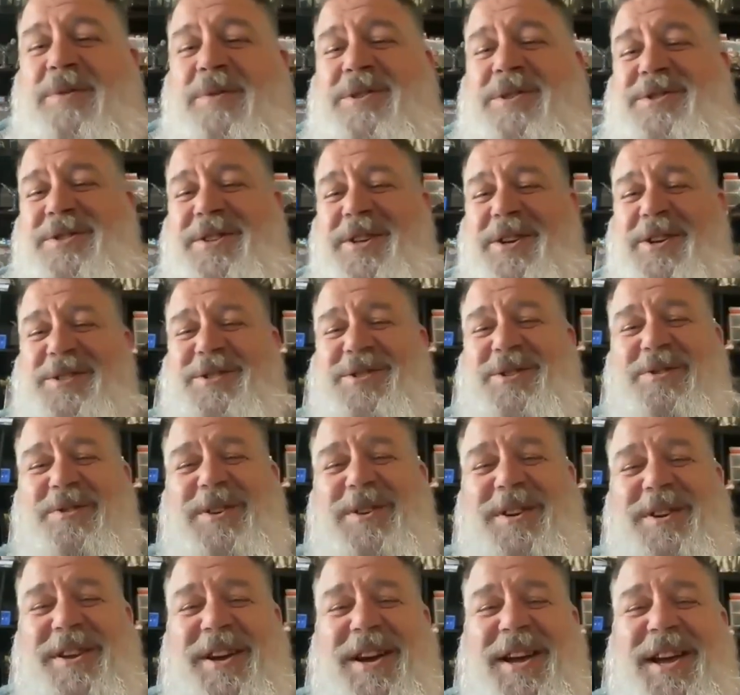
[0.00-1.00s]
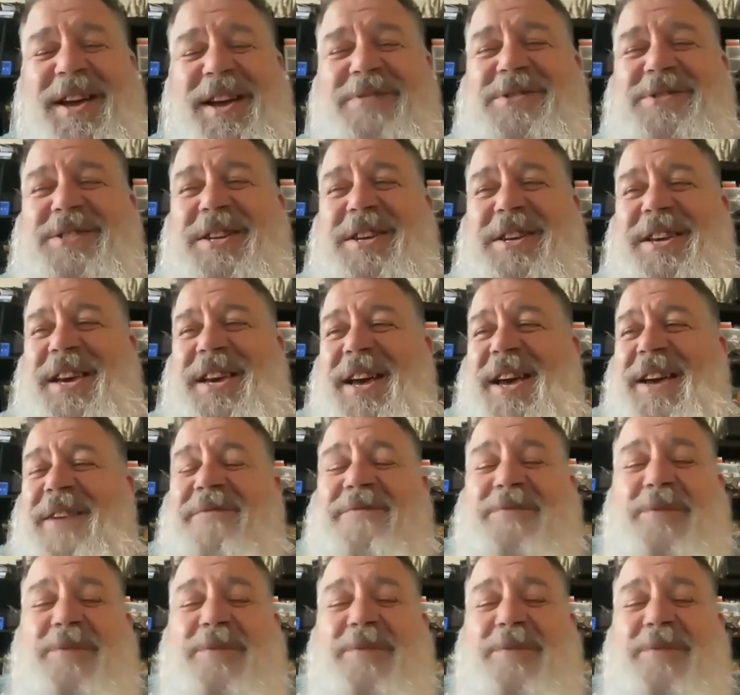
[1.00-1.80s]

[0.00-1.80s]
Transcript: we're still doing uh, FCK